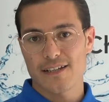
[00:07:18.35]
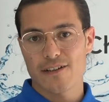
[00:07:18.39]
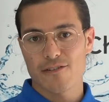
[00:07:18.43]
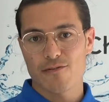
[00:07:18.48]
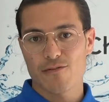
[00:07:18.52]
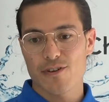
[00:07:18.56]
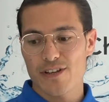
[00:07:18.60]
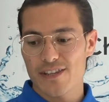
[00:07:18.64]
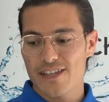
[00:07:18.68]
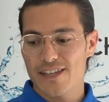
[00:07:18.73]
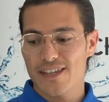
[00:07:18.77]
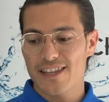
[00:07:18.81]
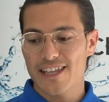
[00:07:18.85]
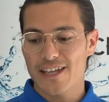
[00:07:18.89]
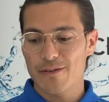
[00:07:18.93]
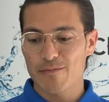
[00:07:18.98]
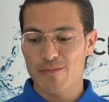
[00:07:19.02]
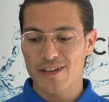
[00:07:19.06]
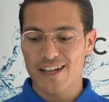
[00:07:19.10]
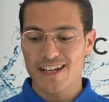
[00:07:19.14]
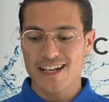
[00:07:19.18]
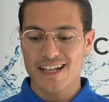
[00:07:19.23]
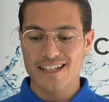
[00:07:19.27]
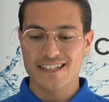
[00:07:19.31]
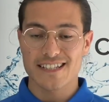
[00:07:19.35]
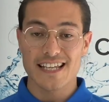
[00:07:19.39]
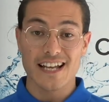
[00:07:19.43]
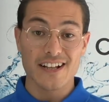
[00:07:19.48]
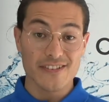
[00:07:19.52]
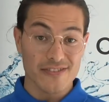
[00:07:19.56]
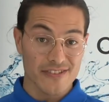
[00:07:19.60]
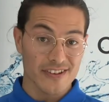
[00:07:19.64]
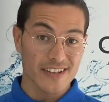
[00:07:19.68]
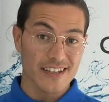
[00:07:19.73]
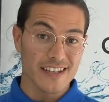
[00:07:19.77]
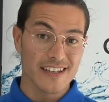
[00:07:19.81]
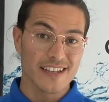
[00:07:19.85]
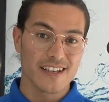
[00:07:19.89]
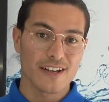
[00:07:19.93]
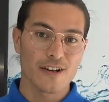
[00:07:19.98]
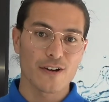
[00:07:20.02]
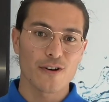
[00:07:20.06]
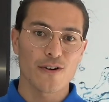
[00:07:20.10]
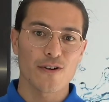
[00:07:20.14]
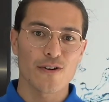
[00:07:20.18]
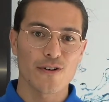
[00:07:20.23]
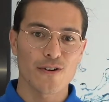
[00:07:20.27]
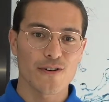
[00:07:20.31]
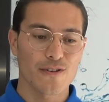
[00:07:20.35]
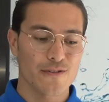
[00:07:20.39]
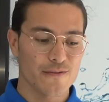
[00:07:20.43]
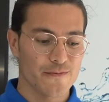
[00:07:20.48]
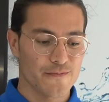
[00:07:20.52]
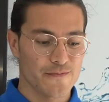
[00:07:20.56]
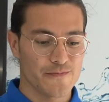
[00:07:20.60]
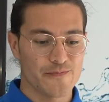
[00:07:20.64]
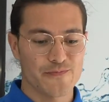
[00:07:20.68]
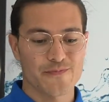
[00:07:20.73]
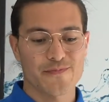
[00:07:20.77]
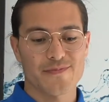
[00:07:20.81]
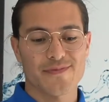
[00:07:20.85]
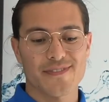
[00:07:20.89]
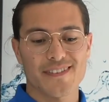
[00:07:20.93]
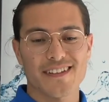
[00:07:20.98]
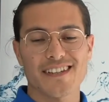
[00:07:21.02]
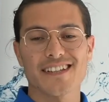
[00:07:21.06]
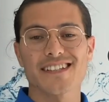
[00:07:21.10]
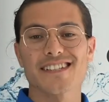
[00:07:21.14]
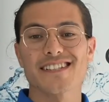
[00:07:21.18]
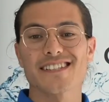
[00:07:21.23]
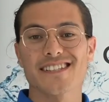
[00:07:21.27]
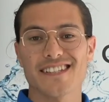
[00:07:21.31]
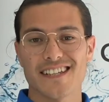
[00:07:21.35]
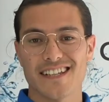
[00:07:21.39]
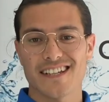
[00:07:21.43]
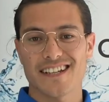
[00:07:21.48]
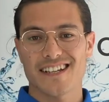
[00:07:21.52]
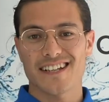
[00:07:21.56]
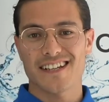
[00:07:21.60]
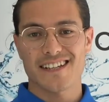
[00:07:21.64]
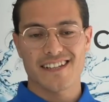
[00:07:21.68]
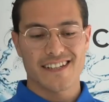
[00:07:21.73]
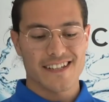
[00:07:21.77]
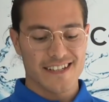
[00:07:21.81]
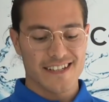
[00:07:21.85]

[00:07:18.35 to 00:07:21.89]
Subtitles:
whether they make us healthy or sick.